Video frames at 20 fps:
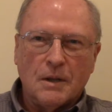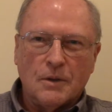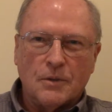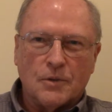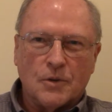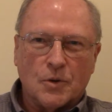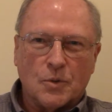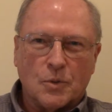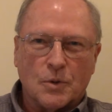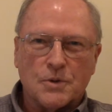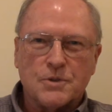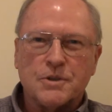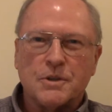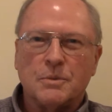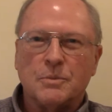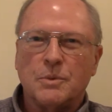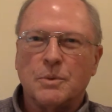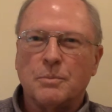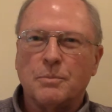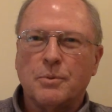there were
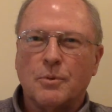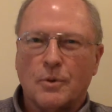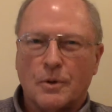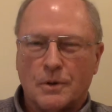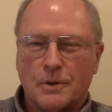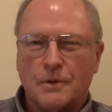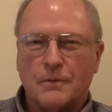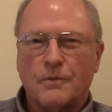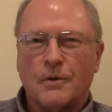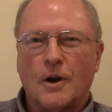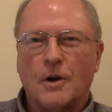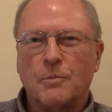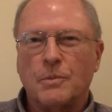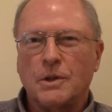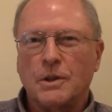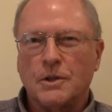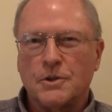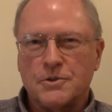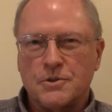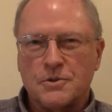some important
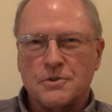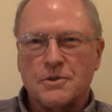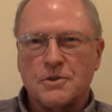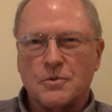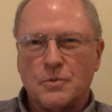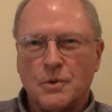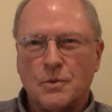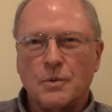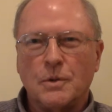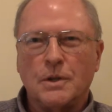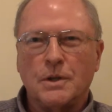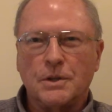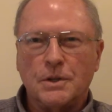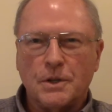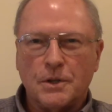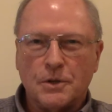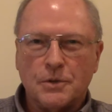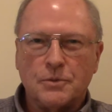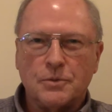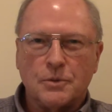environmental issues that we really
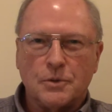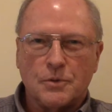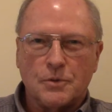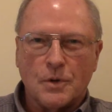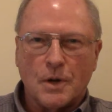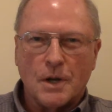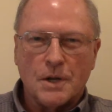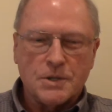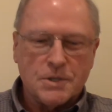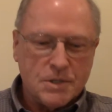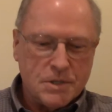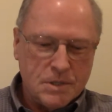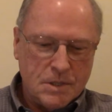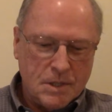needed to address.